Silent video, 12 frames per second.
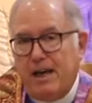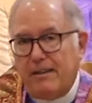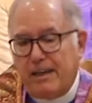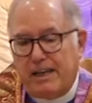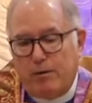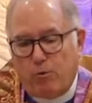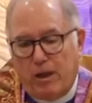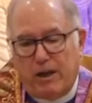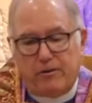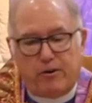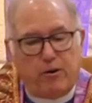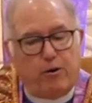that he will
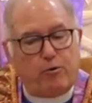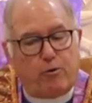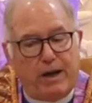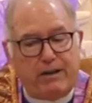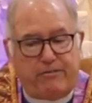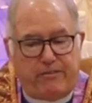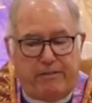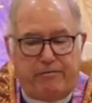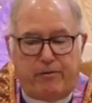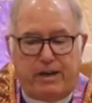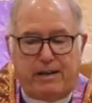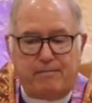undergo great
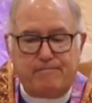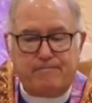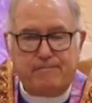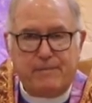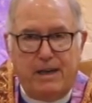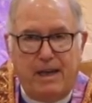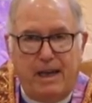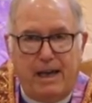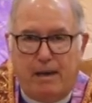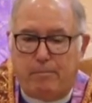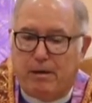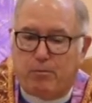suffering
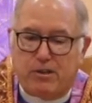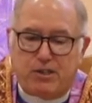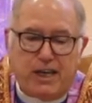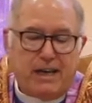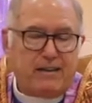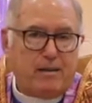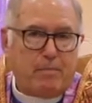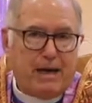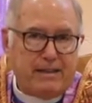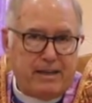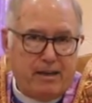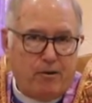and be rejected
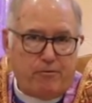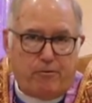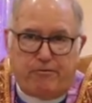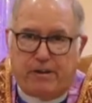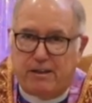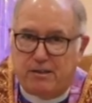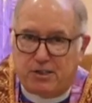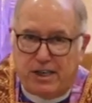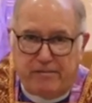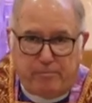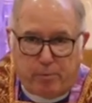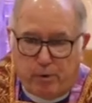by the elders and the
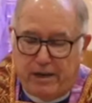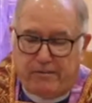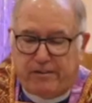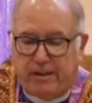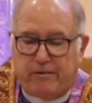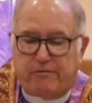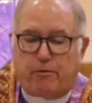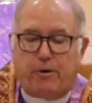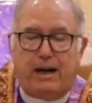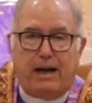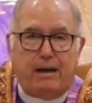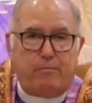chief priests and the
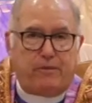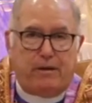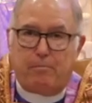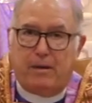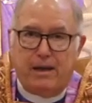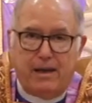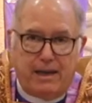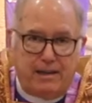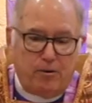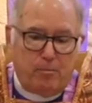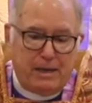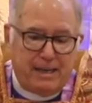scribes, and, and
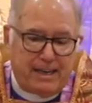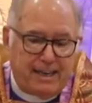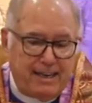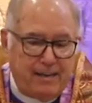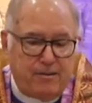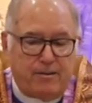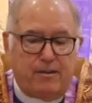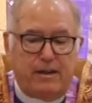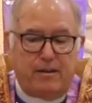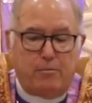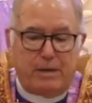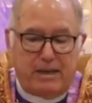he'll, be kill,
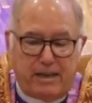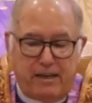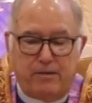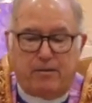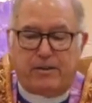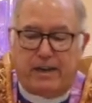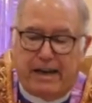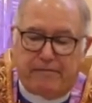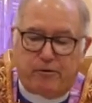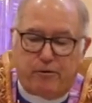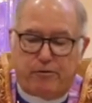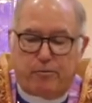he'll be killed, and
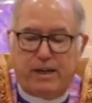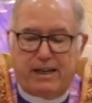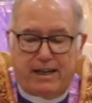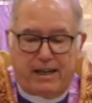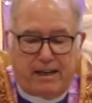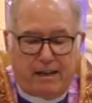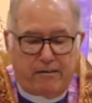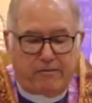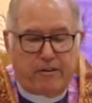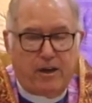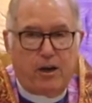after three days